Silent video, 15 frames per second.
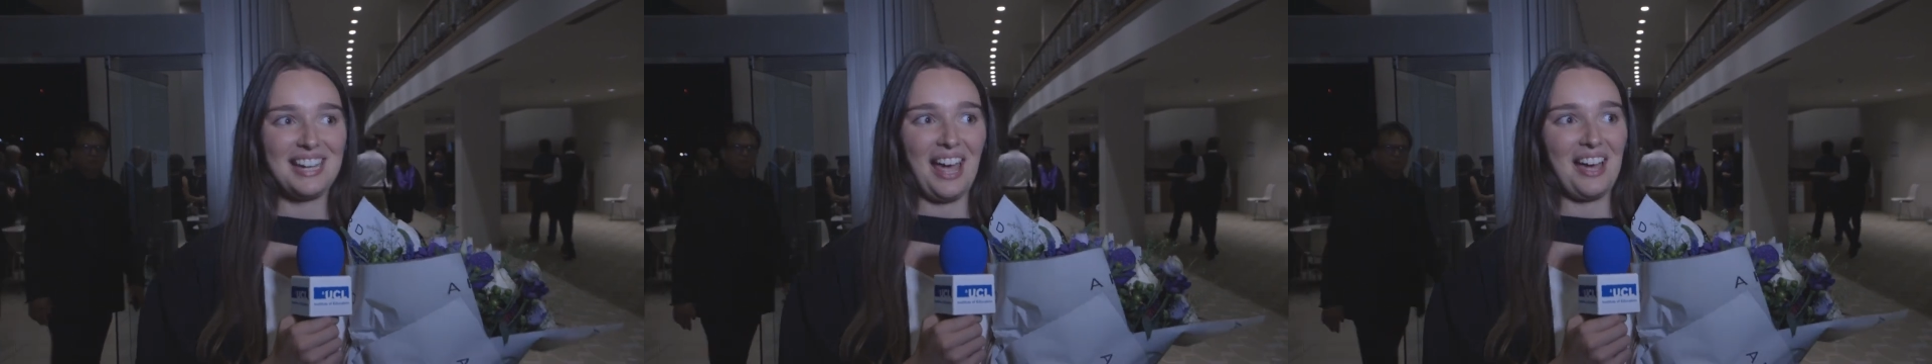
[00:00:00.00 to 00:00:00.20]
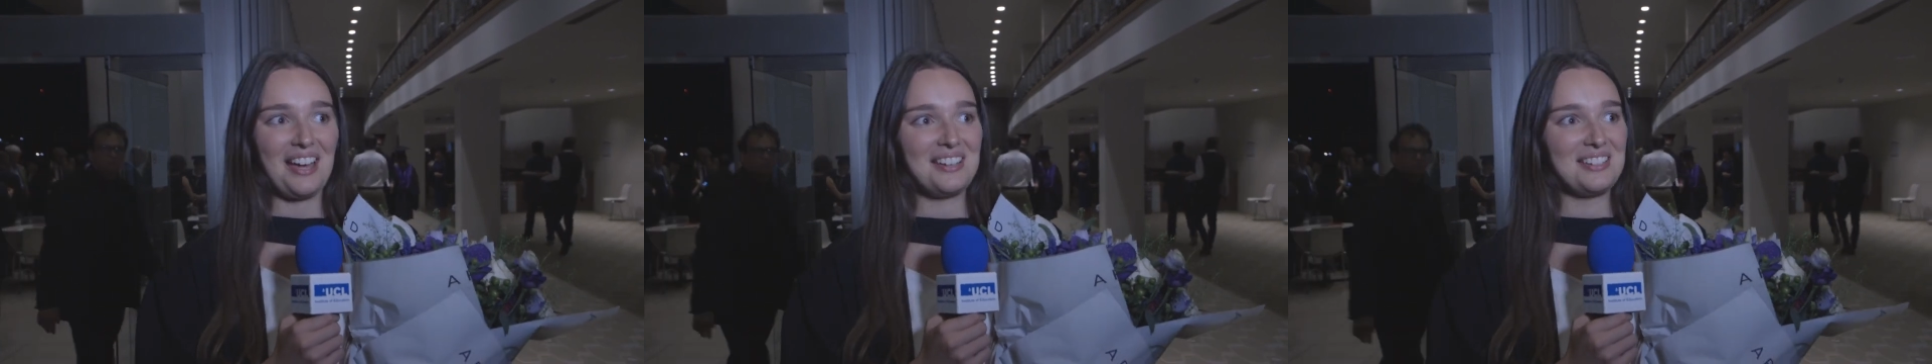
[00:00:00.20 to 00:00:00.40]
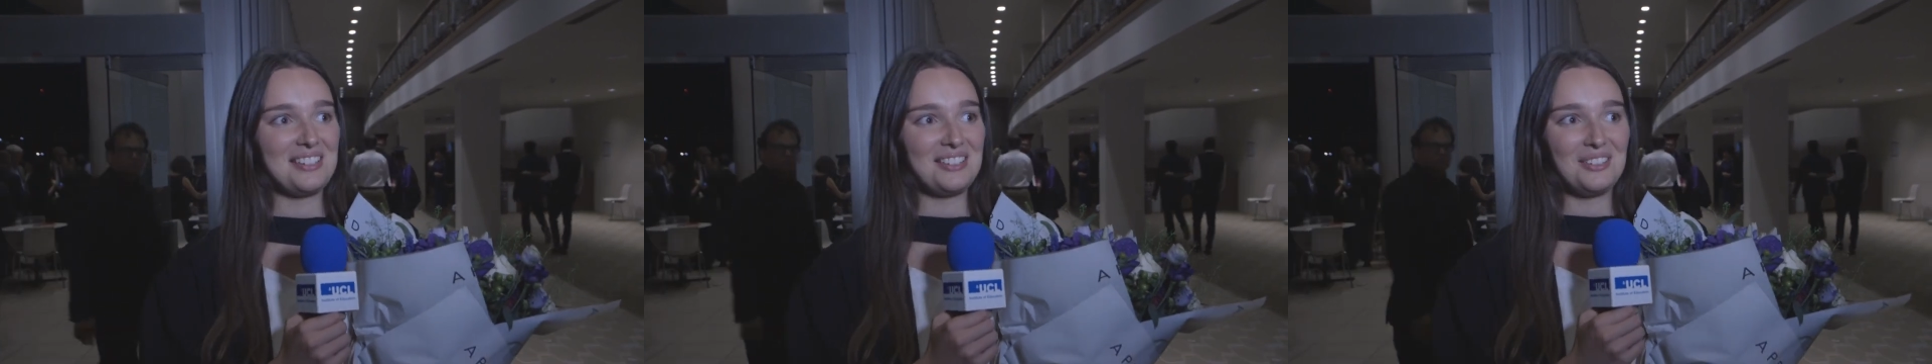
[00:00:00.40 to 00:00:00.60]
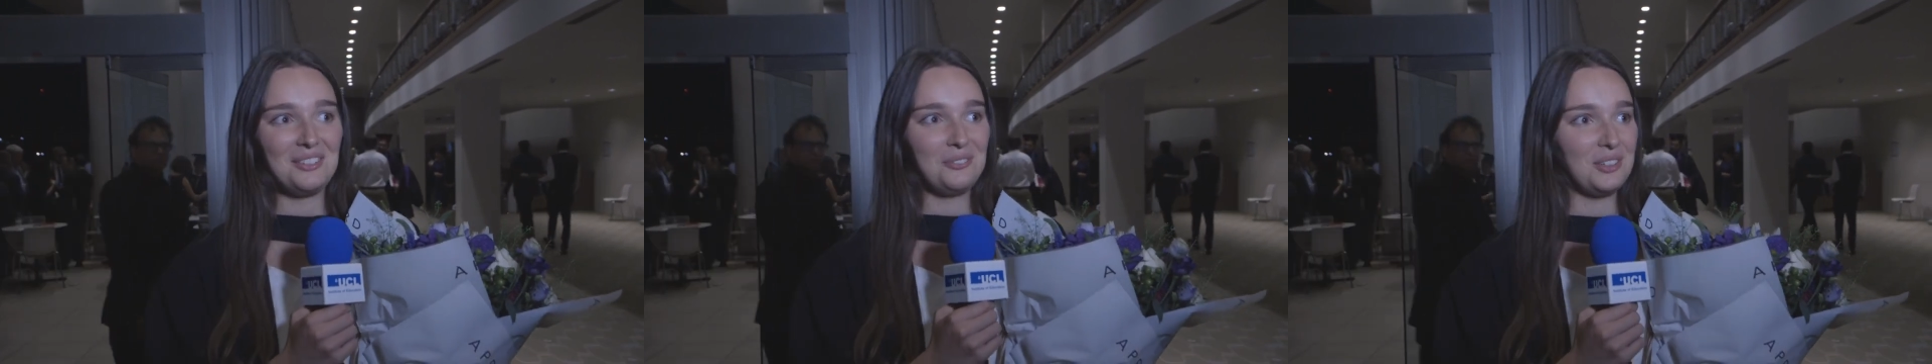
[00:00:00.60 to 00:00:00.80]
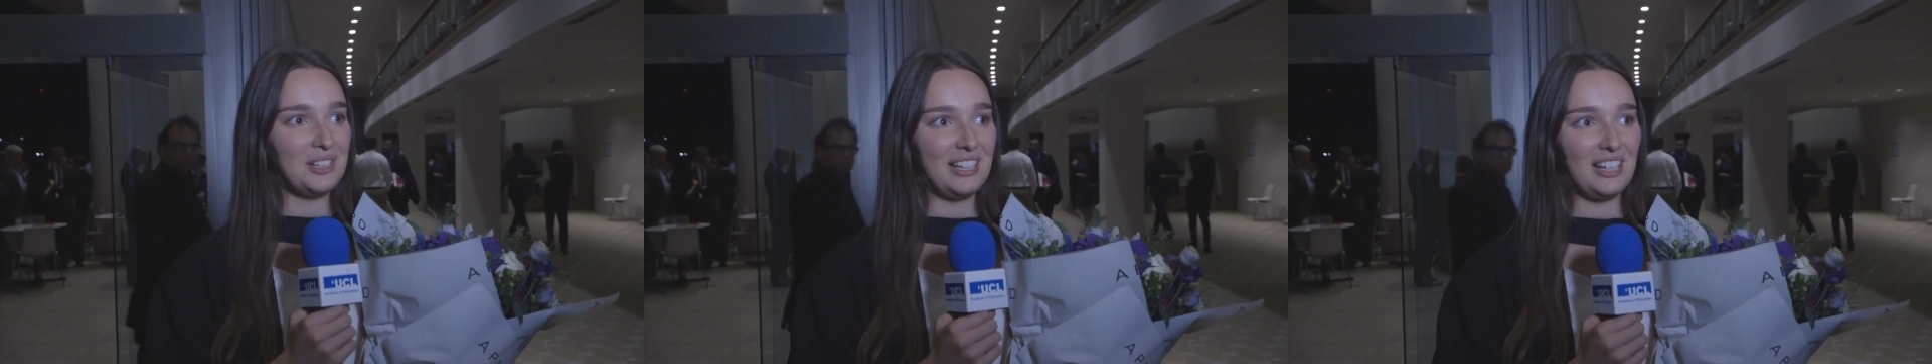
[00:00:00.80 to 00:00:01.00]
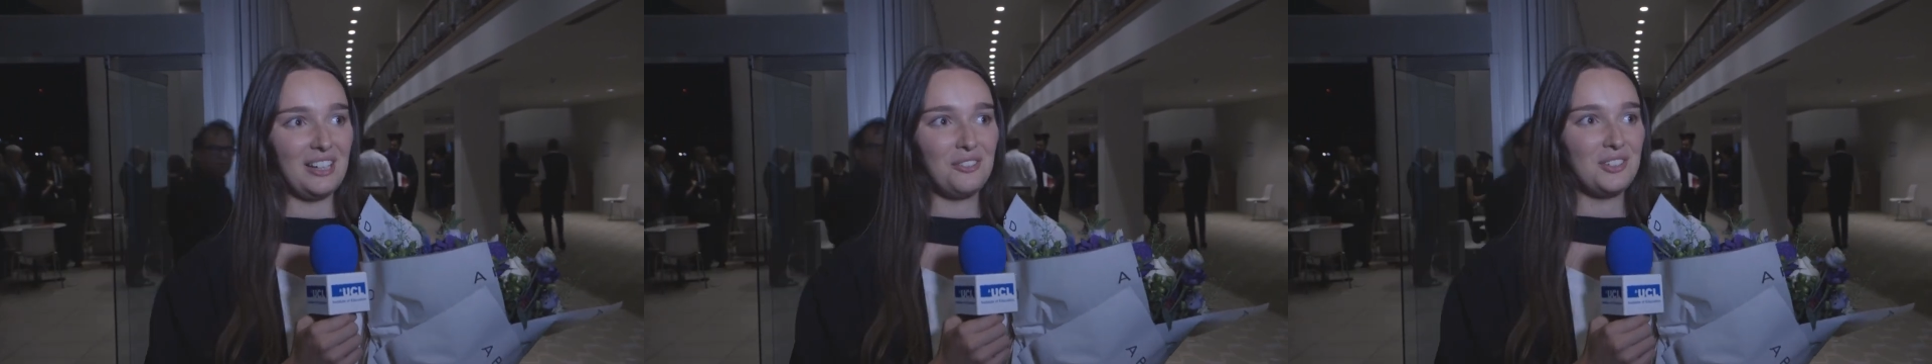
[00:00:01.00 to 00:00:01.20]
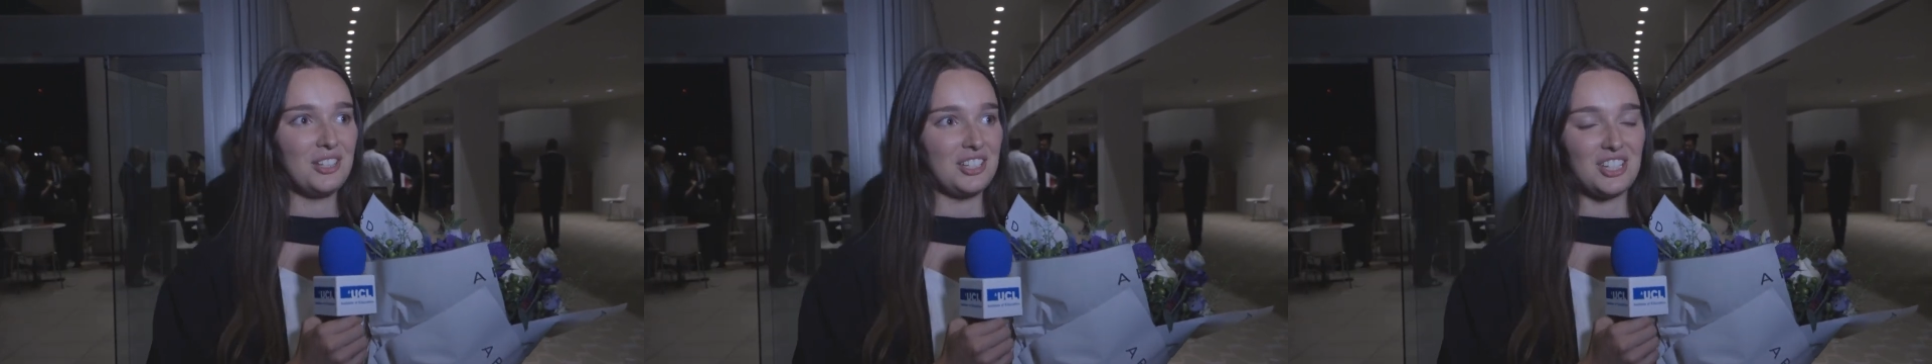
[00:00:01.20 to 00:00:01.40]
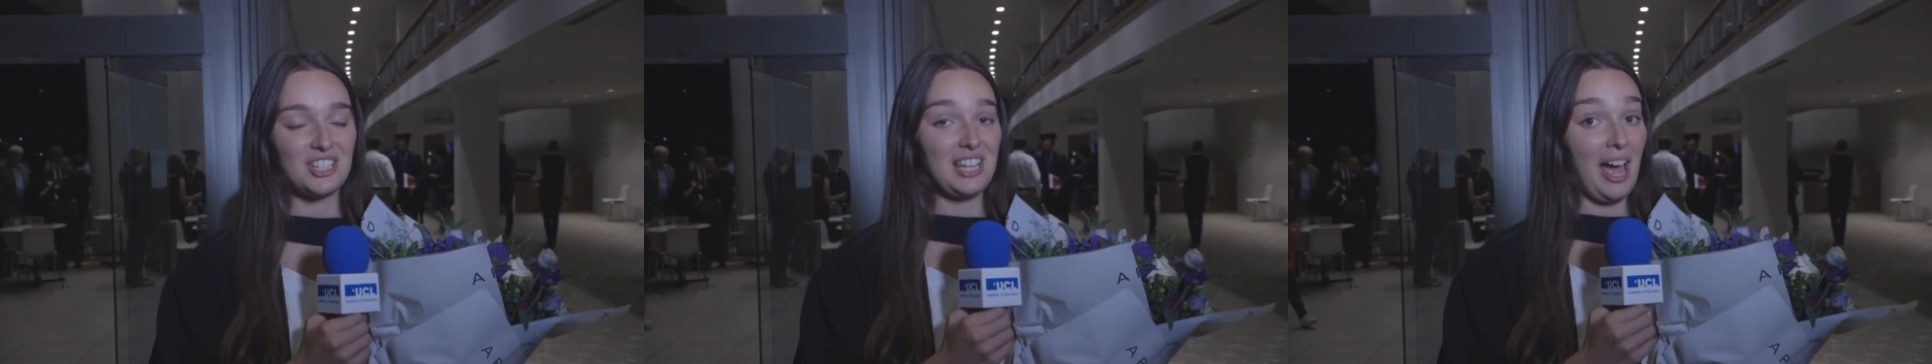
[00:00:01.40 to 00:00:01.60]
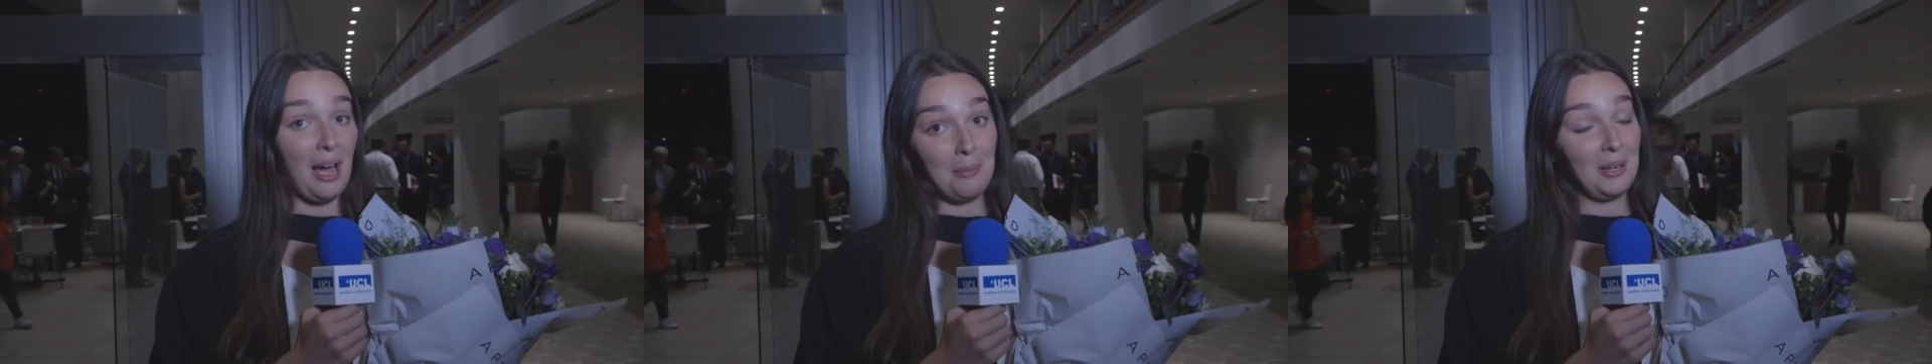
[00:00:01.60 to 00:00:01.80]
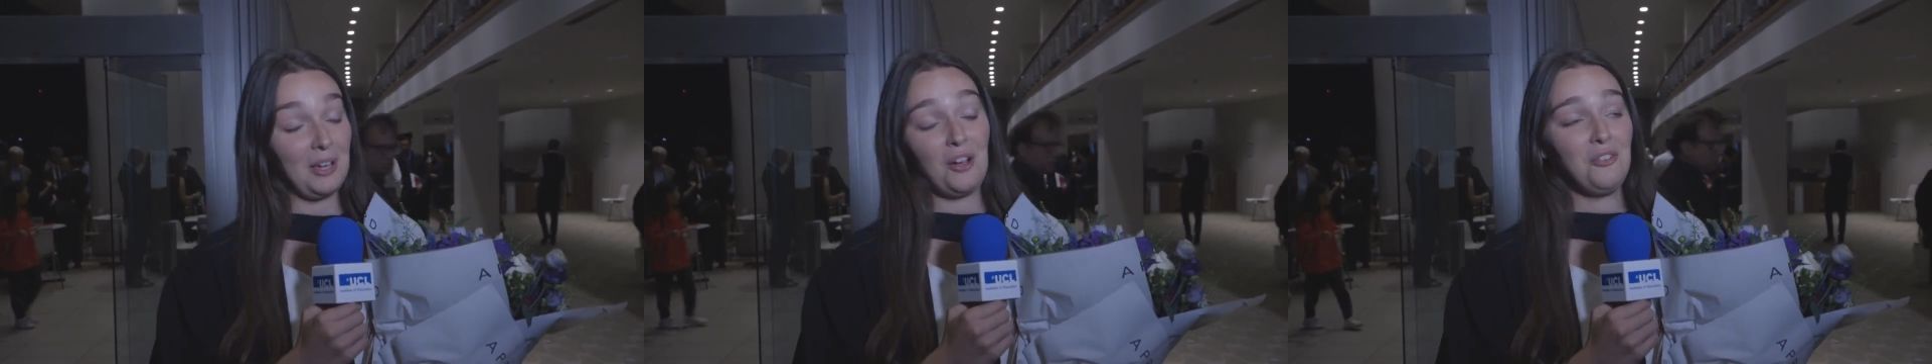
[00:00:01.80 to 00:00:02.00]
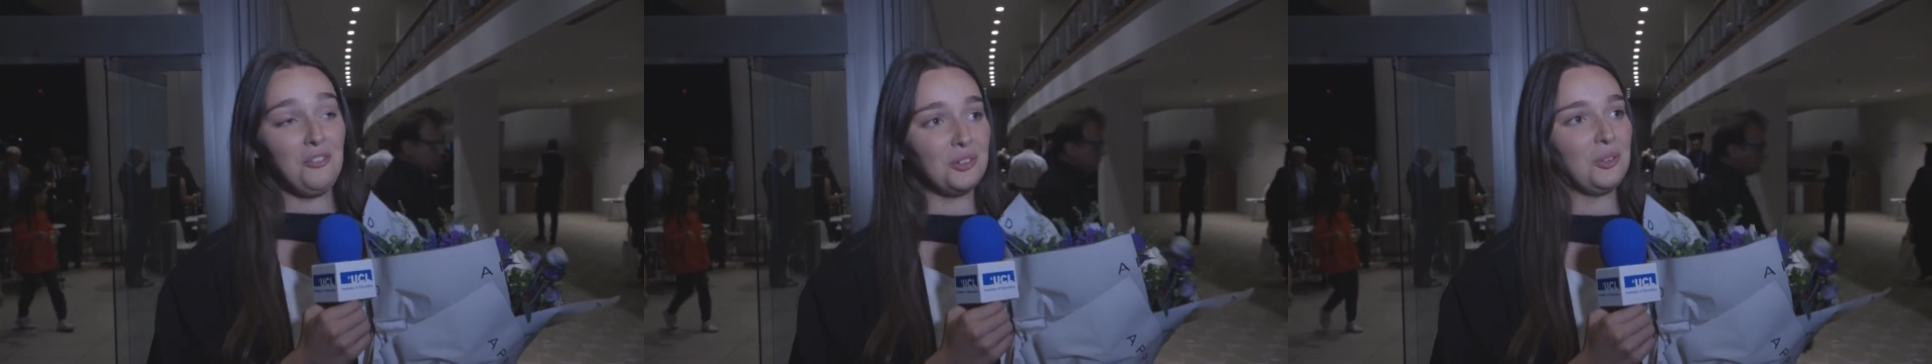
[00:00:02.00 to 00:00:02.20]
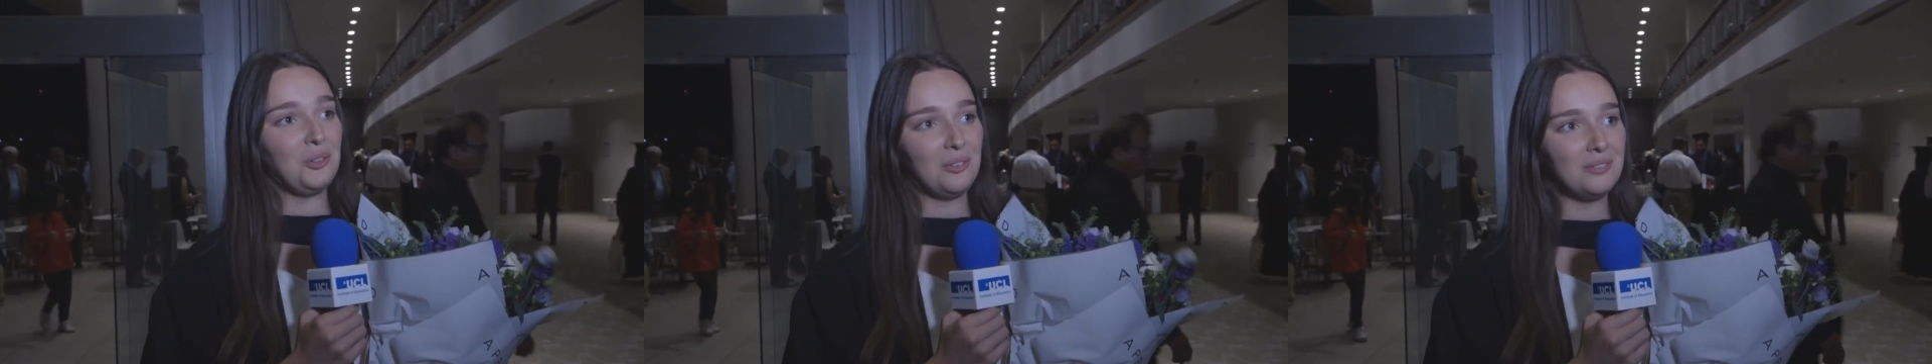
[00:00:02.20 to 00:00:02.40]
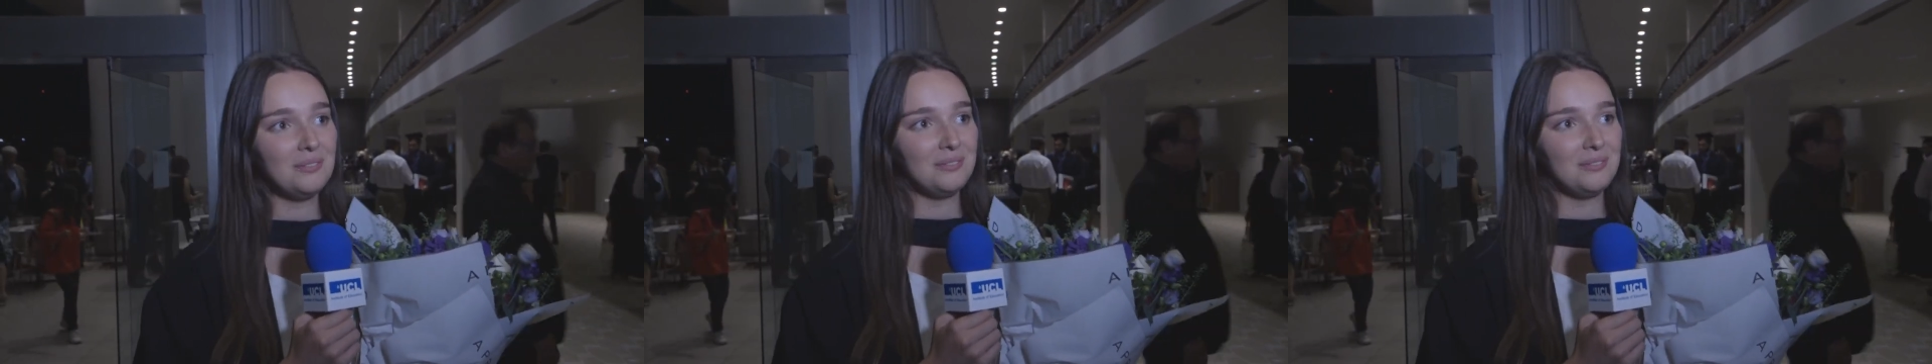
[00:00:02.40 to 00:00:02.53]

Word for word: and relieved and just happy overall.